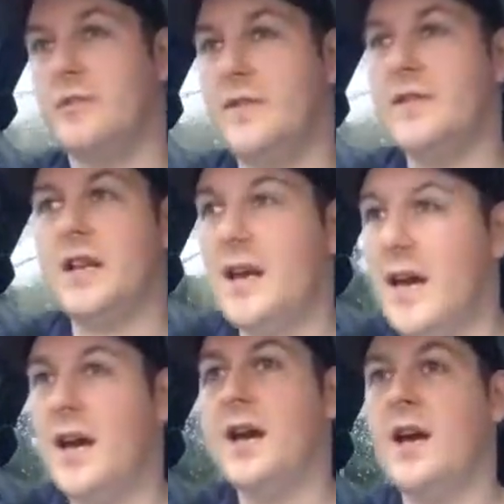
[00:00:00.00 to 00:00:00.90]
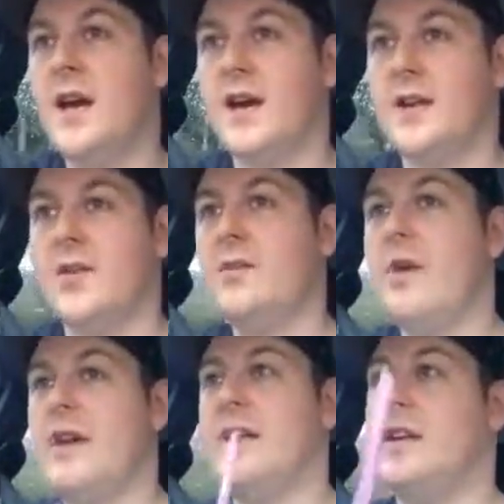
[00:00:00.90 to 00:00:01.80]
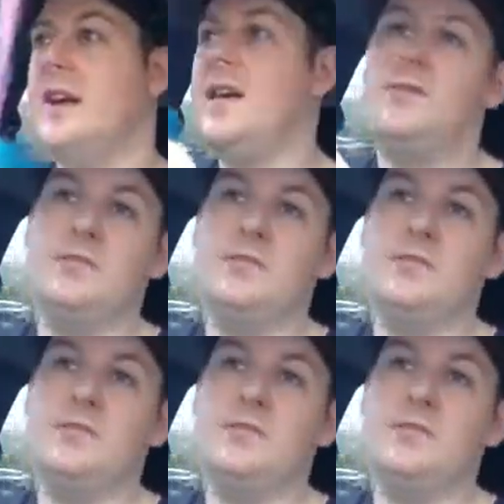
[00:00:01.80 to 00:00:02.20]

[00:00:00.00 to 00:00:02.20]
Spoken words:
If it's clear and you're going regularly,